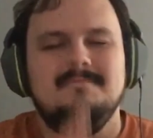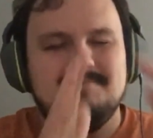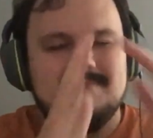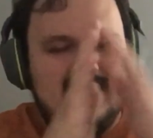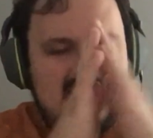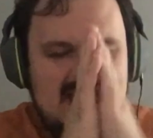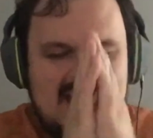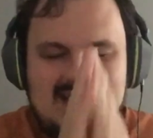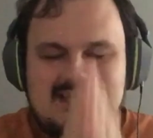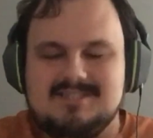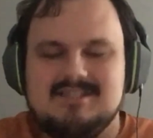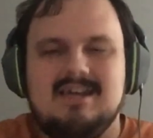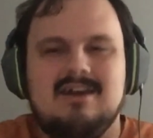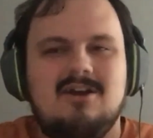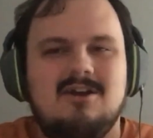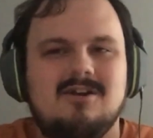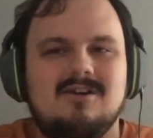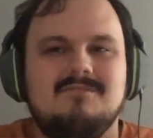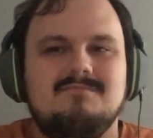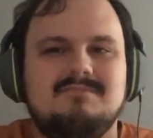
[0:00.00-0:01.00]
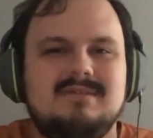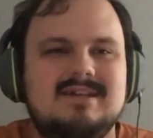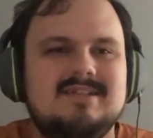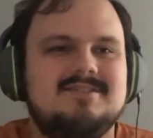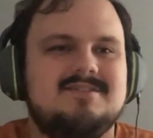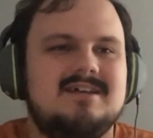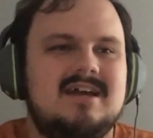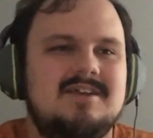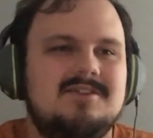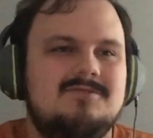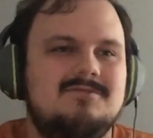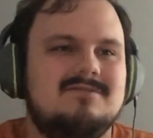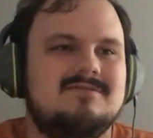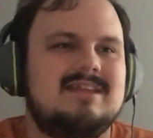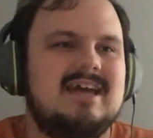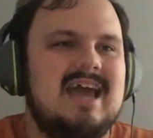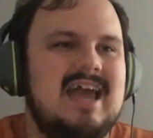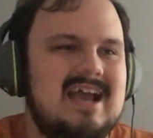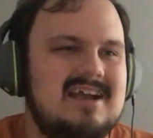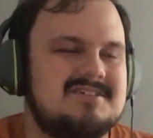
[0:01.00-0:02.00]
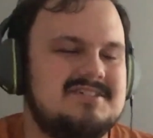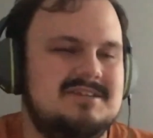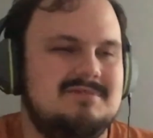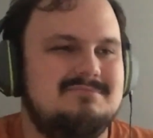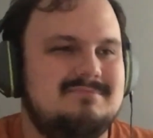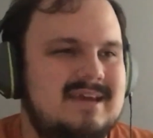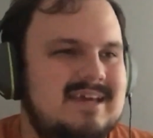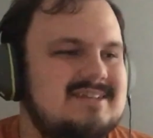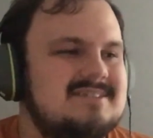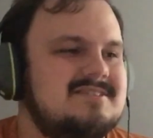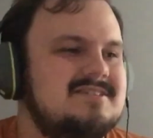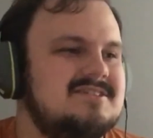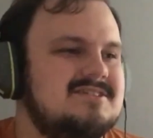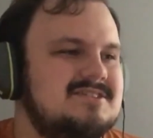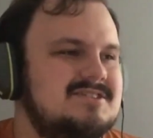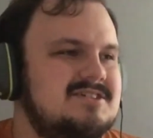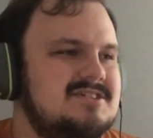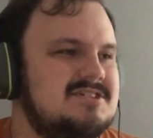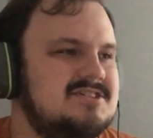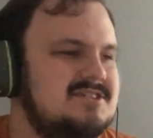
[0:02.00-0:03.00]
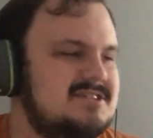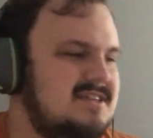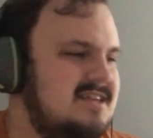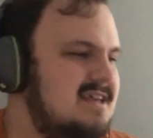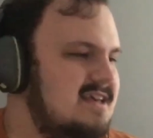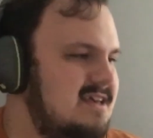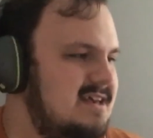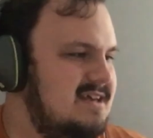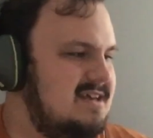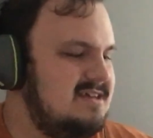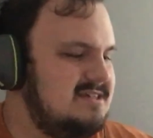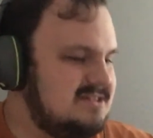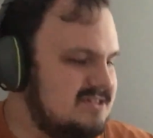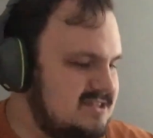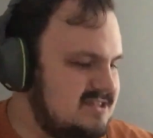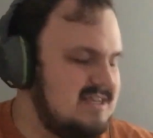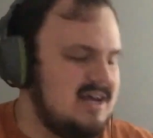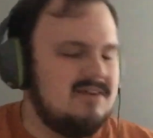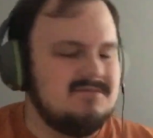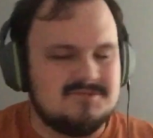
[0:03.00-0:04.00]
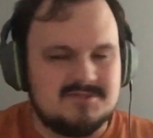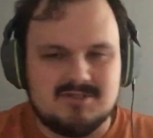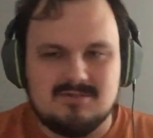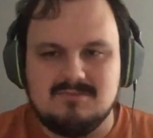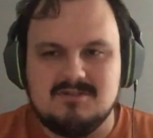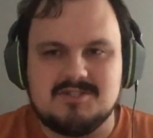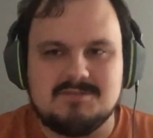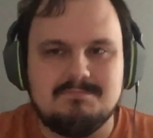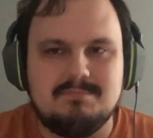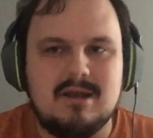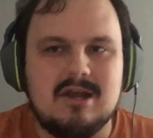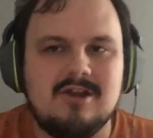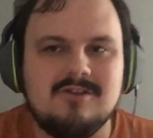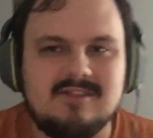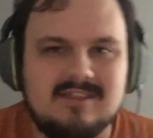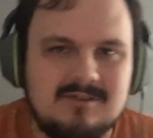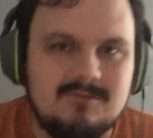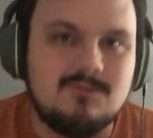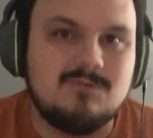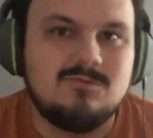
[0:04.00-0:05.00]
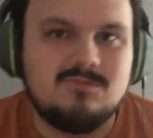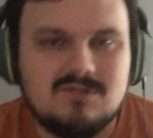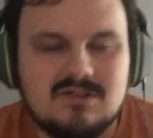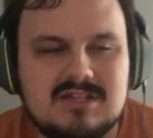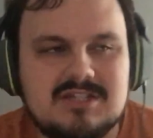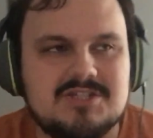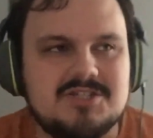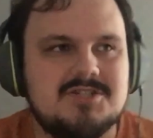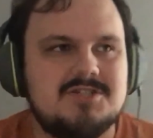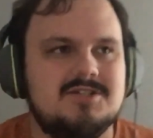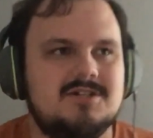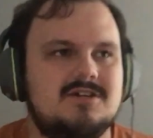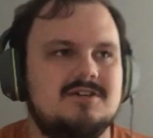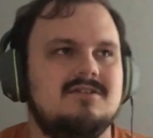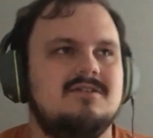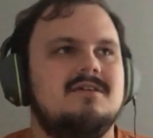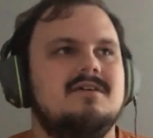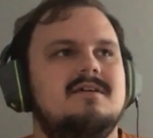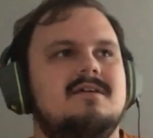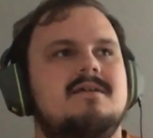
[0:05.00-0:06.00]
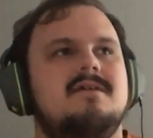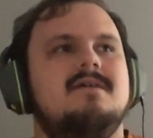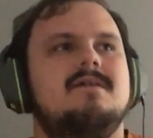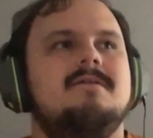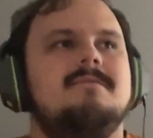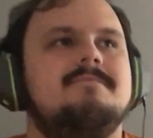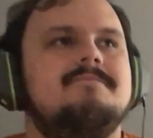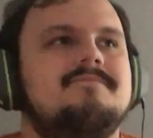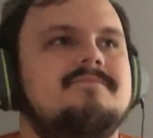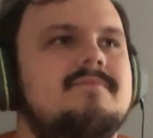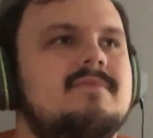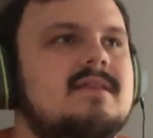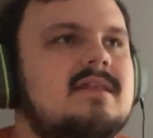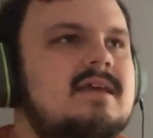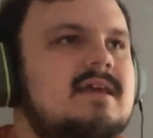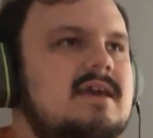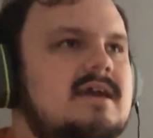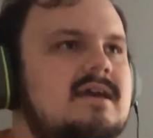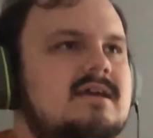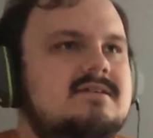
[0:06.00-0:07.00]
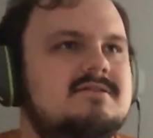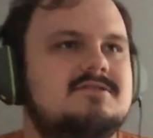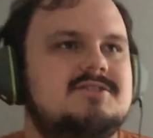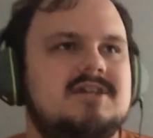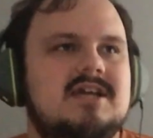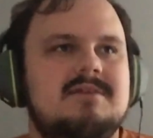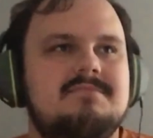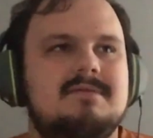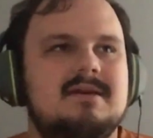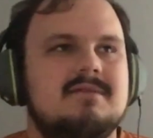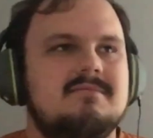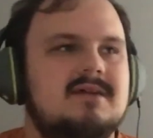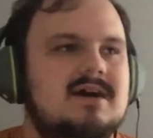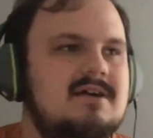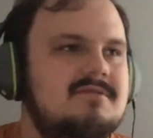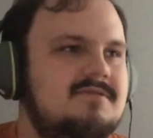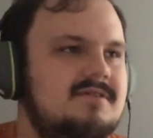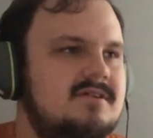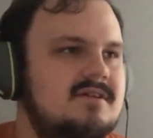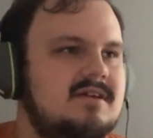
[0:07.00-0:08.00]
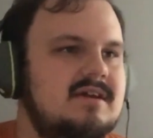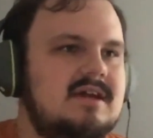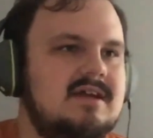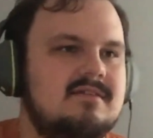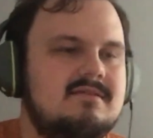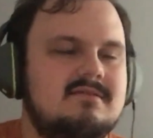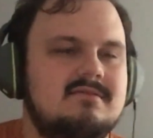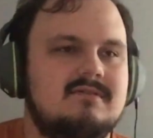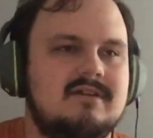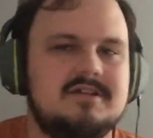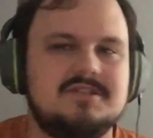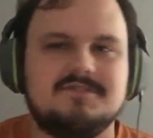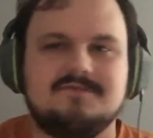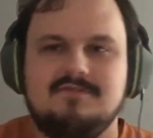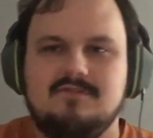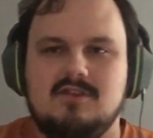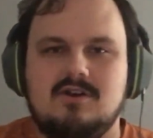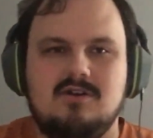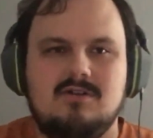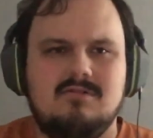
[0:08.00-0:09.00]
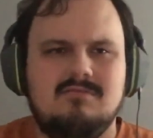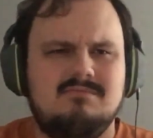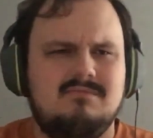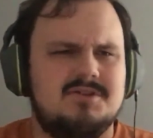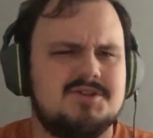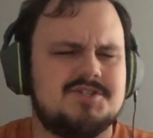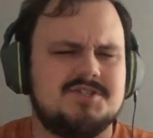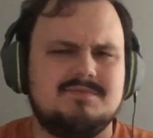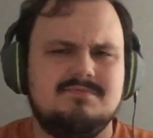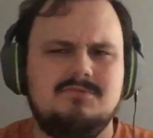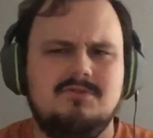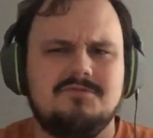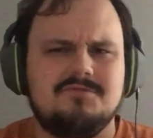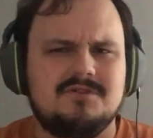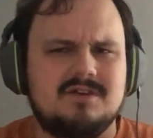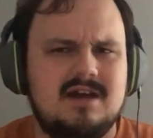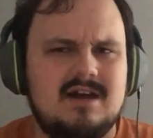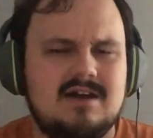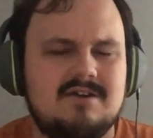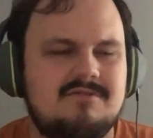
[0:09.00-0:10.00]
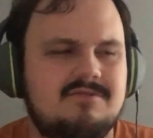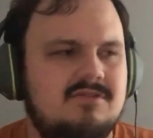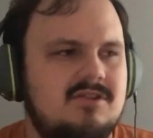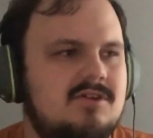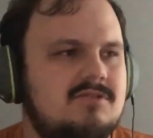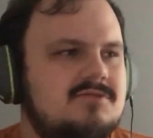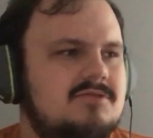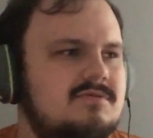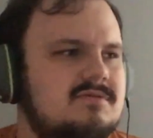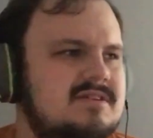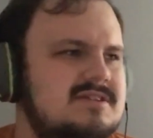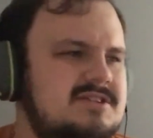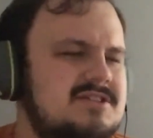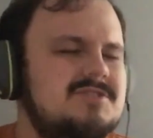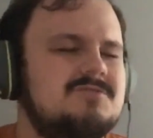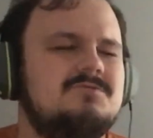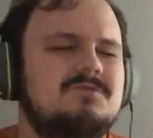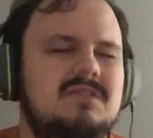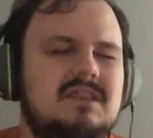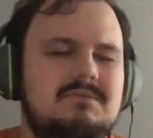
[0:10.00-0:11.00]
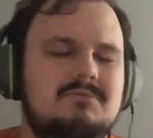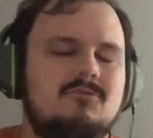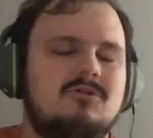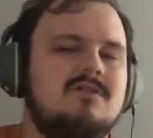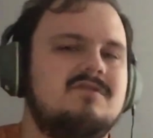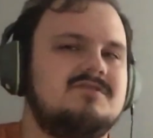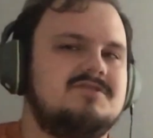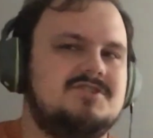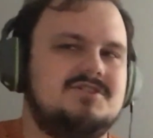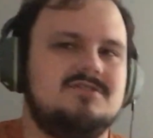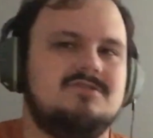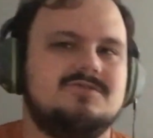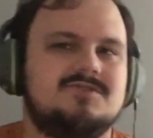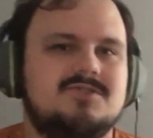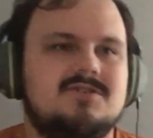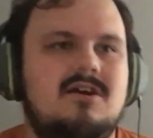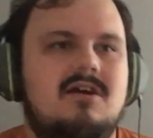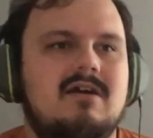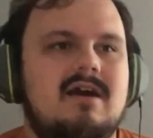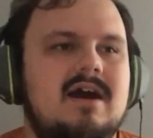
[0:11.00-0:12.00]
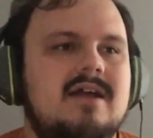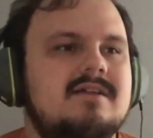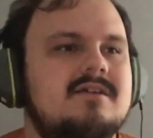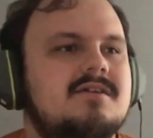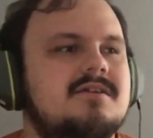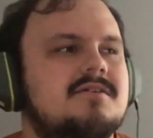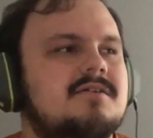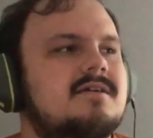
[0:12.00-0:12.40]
has that R&B side to it that actually makes this just sound so much better than it really should. And JPEG Mafia, again, nice flow, much smoother kind of flow to it. This is really more of a chill song on here.